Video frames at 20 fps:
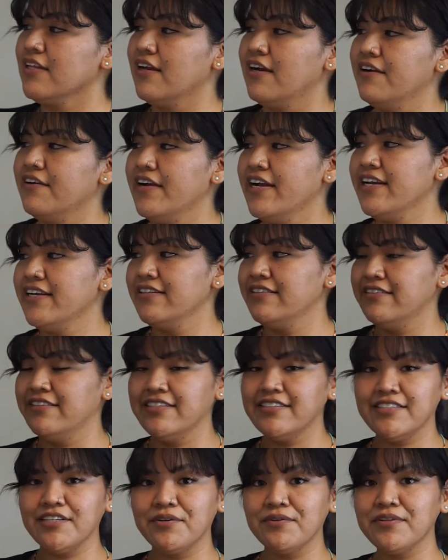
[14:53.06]
All right,
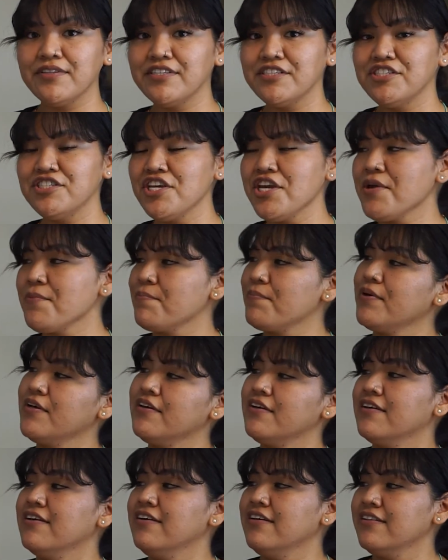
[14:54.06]
let's go to the sheep.
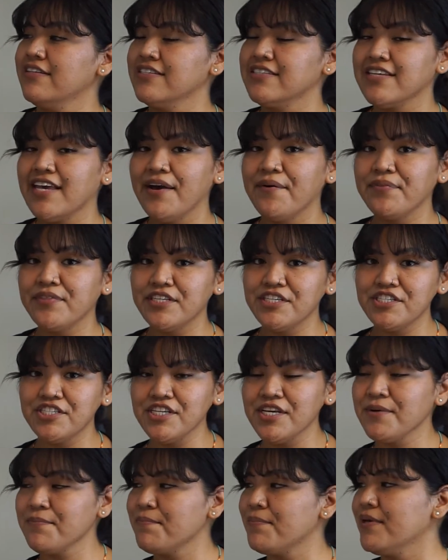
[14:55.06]
Let's count the
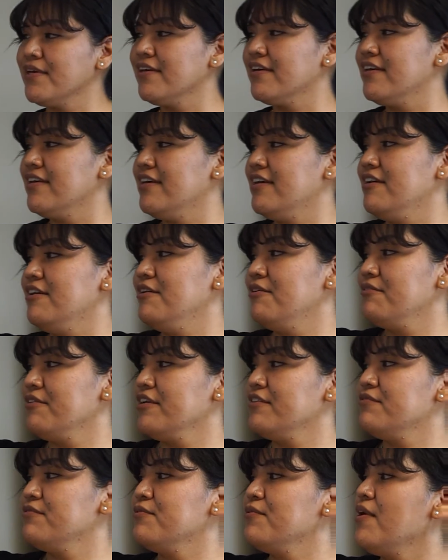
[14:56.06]
sheep. We
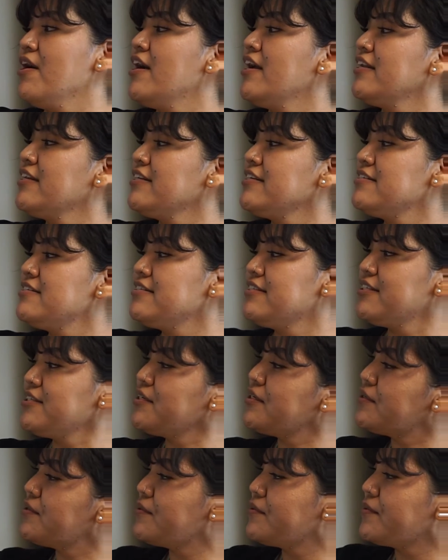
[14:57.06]
have 1,
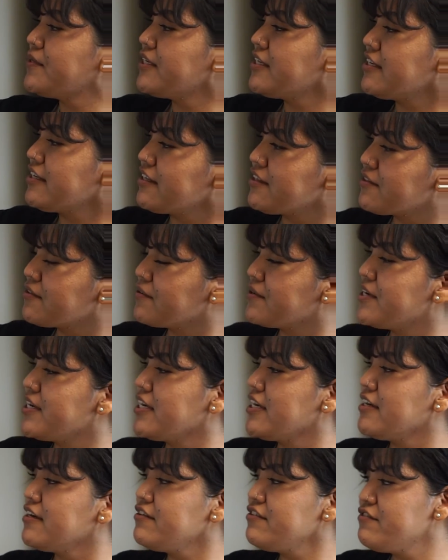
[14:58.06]
2,
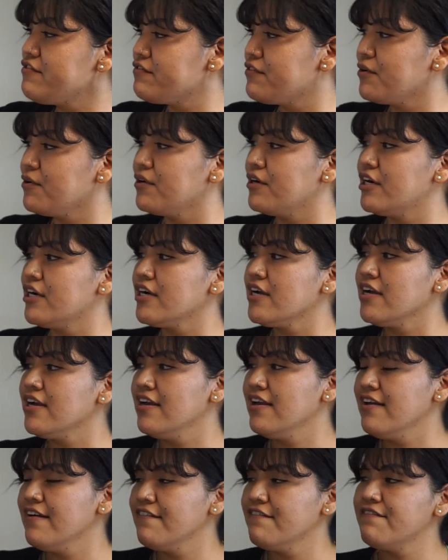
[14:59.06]
3, 4,
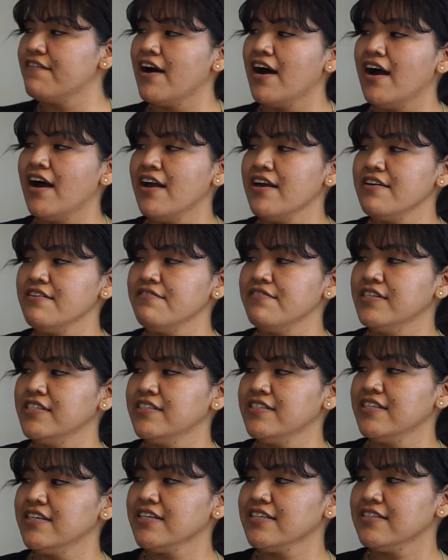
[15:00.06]
5,
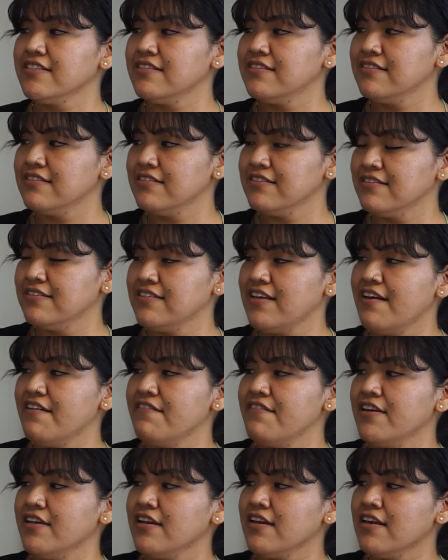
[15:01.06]
6,
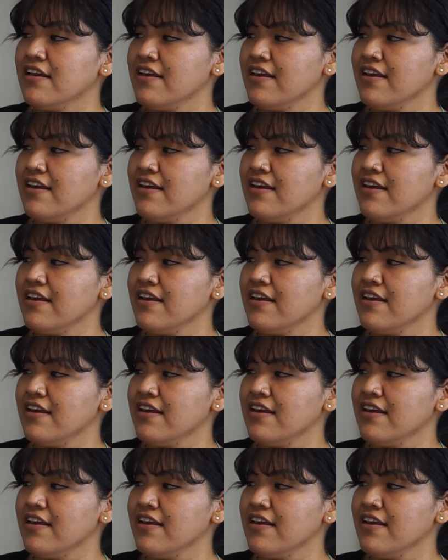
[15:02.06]
7,